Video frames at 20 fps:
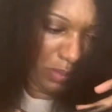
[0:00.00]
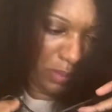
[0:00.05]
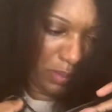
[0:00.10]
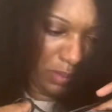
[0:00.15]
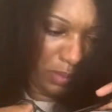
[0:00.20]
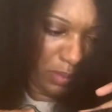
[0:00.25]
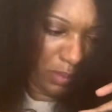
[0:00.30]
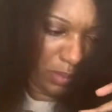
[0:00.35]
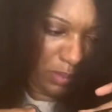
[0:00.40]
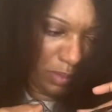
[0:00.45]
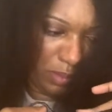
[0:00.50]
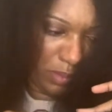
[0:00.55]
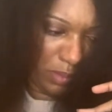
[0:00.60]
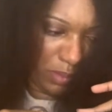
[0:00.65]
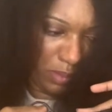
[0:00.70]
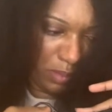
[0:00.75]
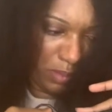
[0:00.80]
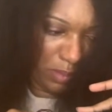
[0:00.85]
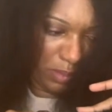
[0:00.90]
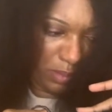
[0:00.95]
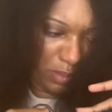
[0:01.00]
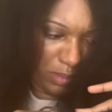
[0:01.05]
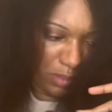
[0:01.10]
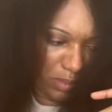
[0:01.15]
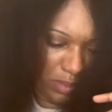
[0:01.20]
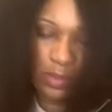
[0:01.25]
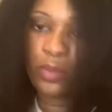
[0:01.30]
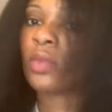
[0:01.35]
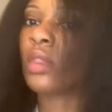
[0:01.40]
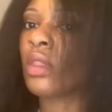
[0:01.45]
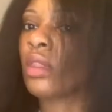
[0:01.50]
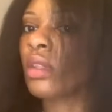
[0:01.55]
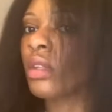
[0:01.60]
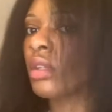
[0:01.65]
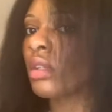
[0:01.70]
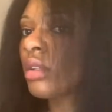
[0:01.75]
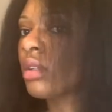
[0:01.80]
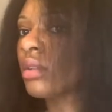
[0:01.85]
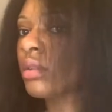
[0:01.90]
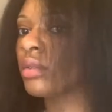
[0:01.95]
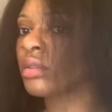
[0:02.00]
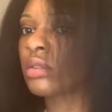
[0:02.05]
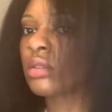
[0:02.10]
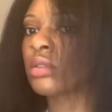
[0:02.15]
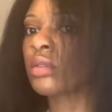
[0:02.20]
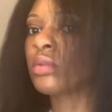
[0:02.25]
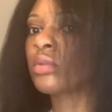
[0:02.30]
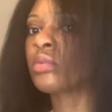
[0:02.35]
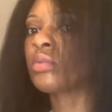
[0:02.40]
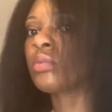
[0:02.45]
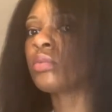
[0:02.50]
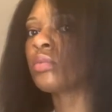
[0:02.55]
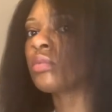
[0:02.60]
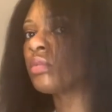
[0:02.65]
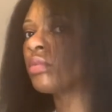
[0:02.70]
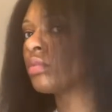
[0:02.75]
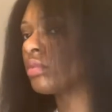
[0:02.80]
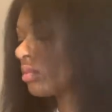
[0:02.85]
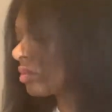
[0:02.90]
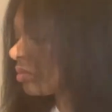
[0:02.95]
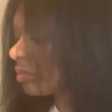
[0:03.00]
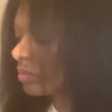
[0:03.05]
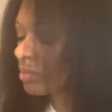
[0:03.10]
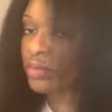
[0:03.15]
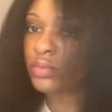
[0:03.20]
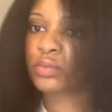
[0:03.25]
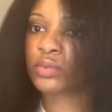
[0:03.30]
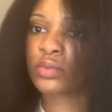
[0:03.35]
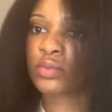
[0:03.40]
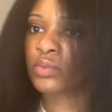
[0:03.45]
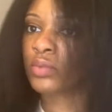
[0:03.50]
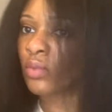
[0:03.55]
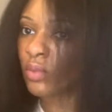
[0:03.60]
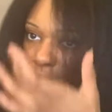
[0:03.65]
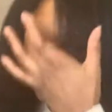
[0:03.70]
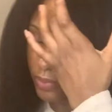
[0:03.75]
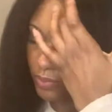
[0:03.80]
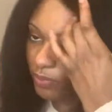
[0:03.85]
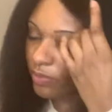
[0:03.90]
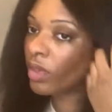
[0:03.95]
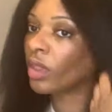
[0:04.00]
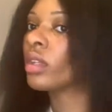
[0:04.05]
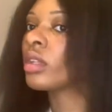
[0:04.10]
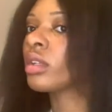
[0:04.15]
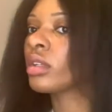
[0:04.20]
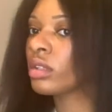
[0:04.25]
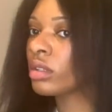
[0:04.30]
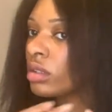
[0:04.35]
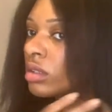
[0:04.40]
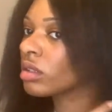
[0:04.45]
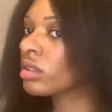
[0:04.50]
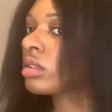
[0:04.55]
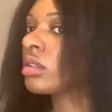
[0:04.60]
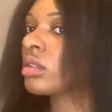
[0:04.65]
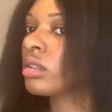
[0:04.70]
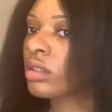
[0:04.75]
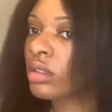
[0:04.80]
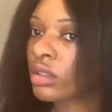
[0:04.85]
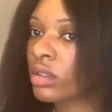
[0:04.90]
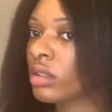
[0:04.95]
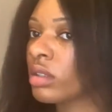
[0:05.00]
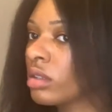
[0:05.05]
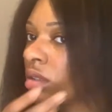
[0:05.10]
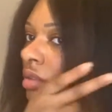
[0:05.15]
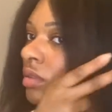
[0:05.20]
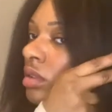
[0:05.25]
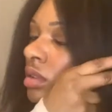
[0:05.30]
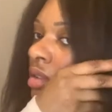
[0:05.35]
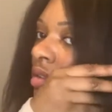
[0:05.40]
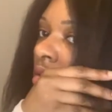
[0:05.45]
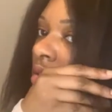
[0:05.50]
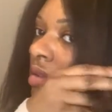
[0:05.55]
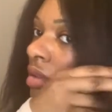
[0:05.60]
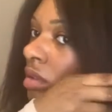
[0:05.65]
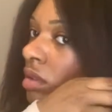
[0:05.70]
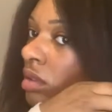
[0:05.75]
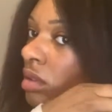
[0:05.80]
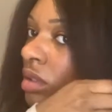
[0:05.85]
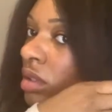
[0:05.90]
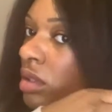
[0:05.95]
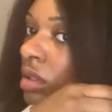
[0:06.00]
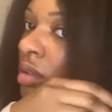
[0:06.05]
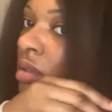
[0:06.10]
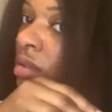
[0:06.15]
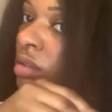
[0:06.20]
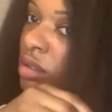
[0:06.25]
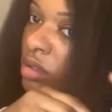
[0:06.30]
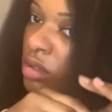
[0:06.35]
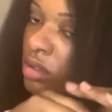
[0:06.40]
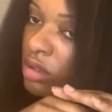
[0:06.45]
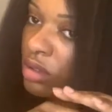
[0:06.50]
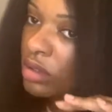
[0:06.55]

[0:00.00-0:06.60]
But yeah, if you guys have any opinions or ideas of what I was